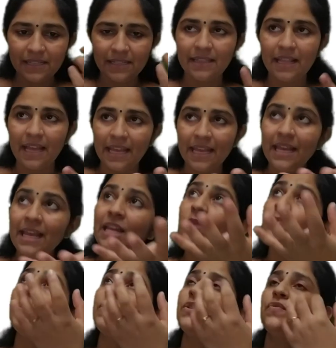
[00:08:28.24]
the
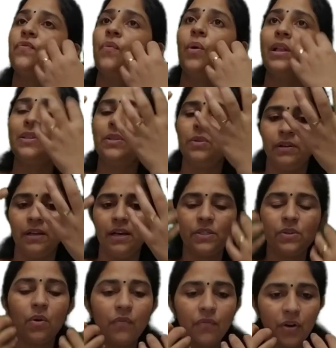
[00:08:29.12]
heat which falls on
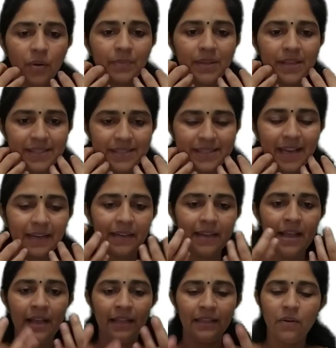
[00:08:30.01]
us from the sun,